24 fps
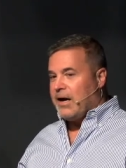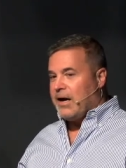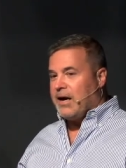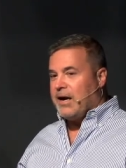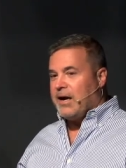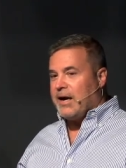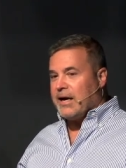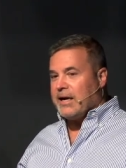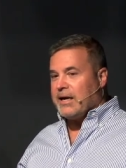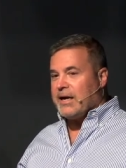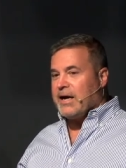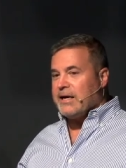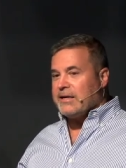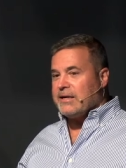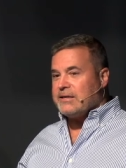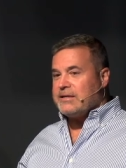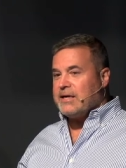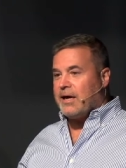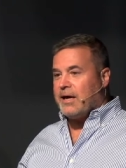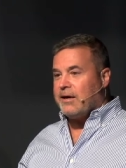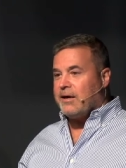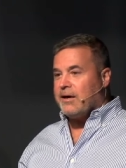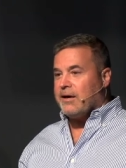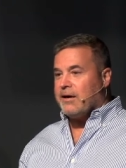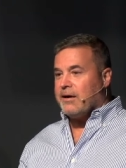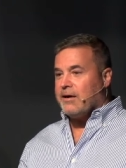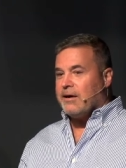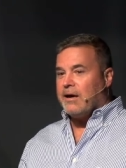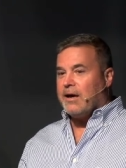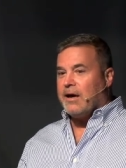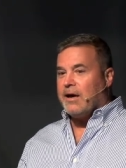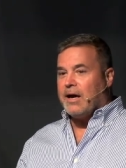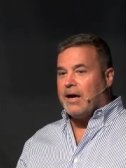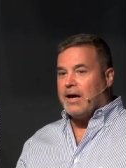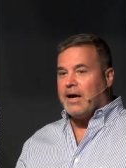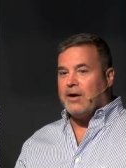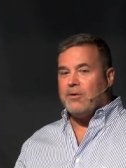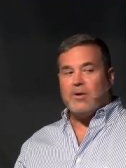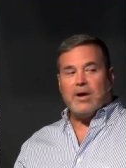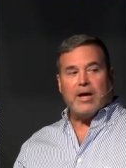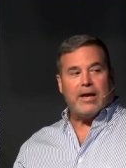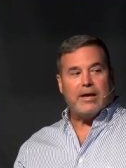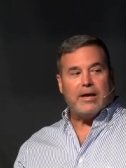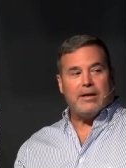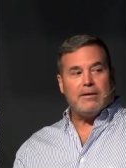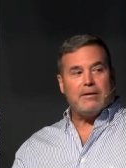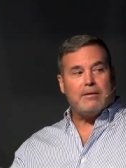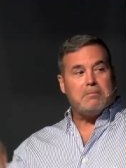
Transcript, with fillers: I got to tell you, I went,